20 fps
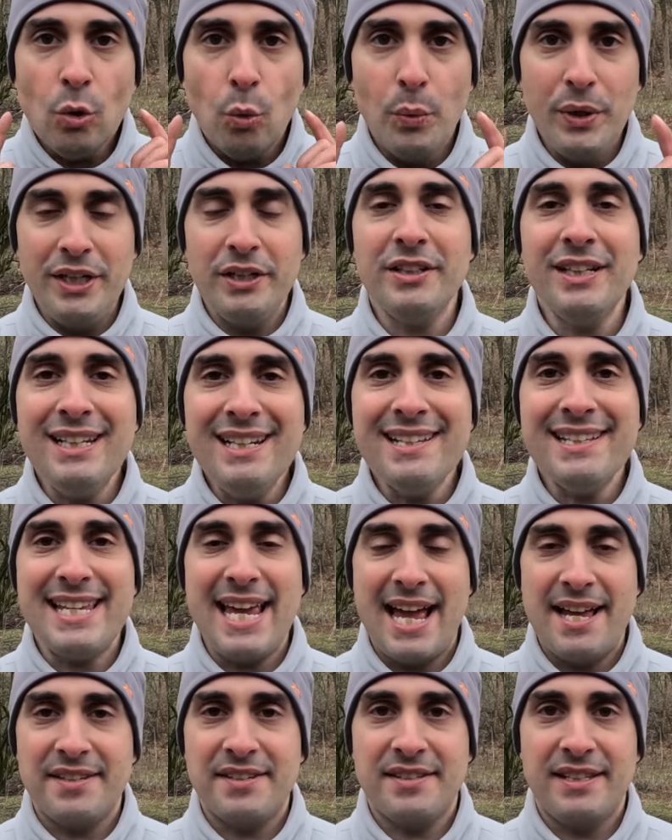We're going to
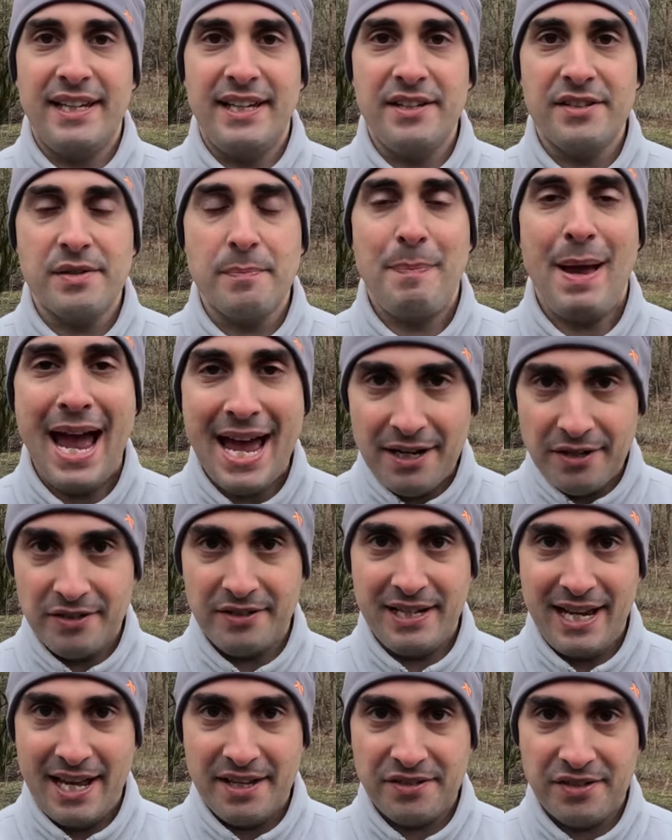test these,
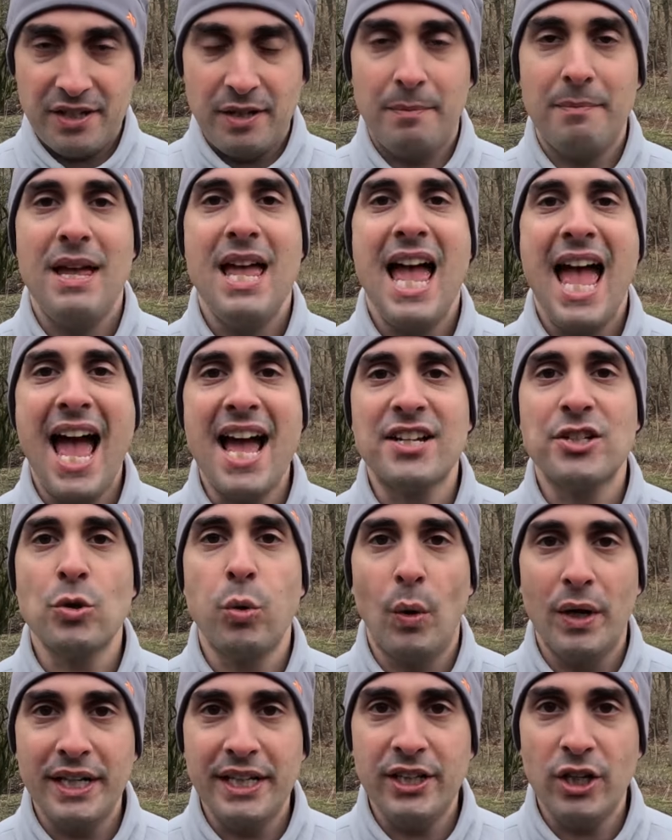pattern test them, at
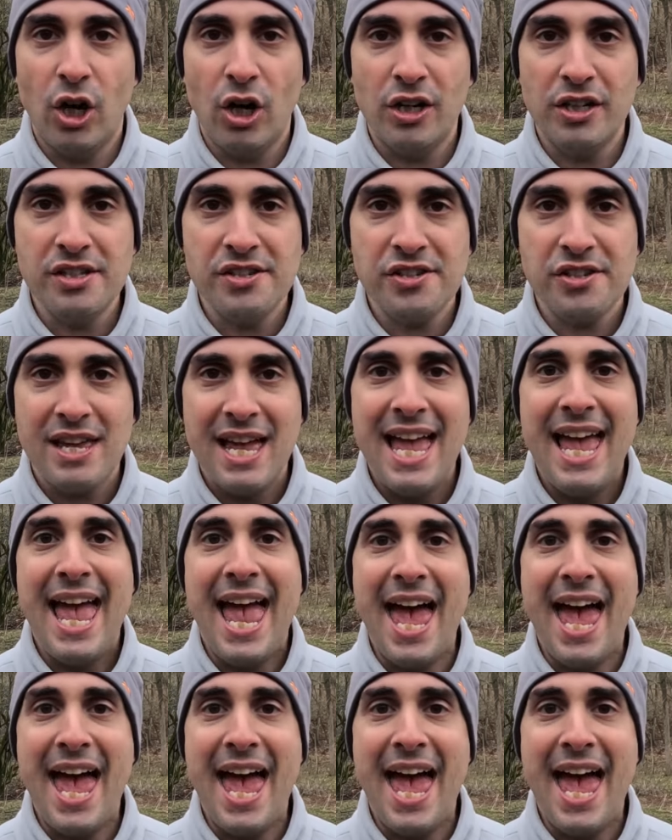20 yards,